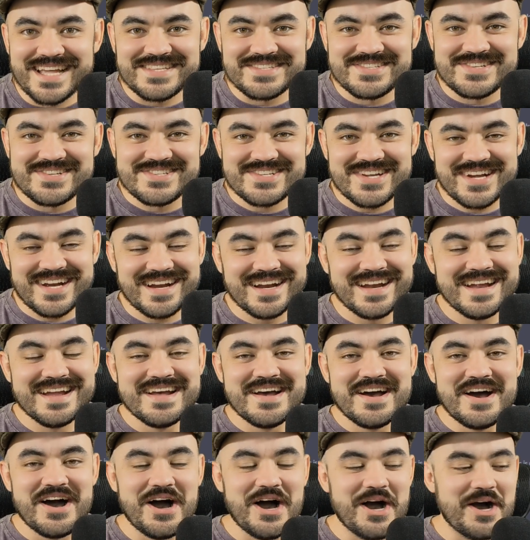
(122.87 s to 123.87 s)
answers are.
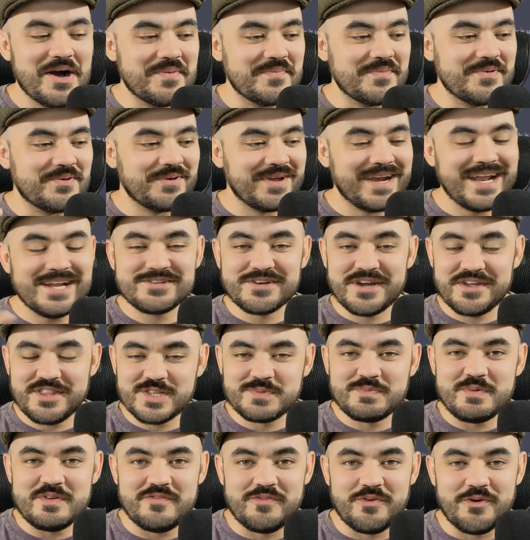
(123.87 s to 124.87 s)
Um, when I tried
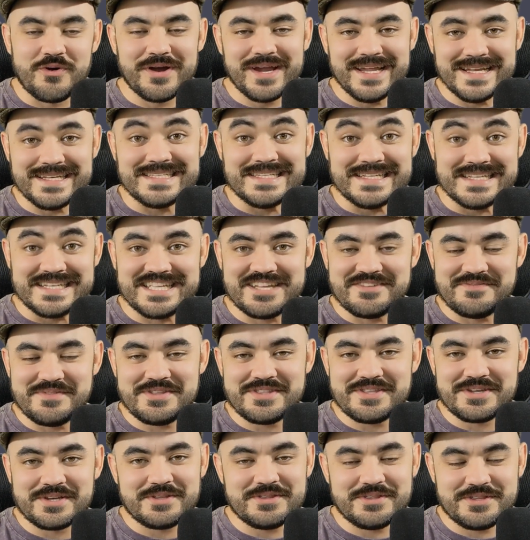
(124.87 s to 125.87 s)
this before, it did give
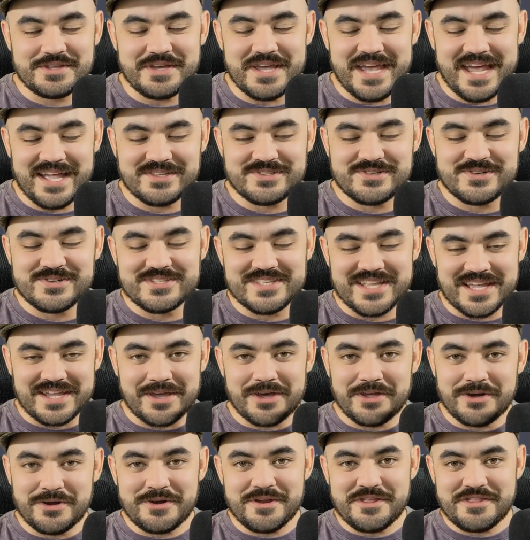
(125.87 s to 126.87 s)
me the, the answers
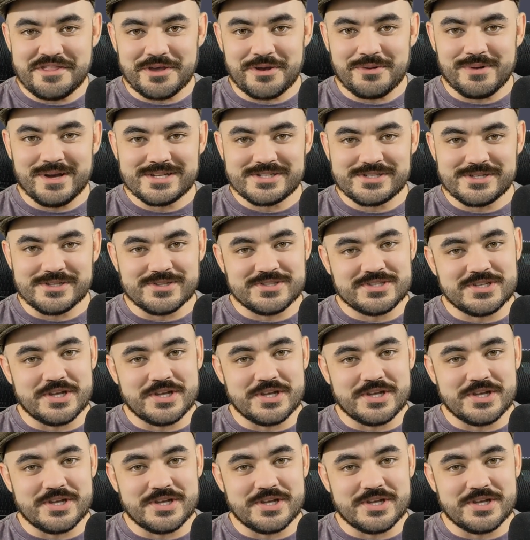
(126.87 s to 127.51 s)
like underneath the question.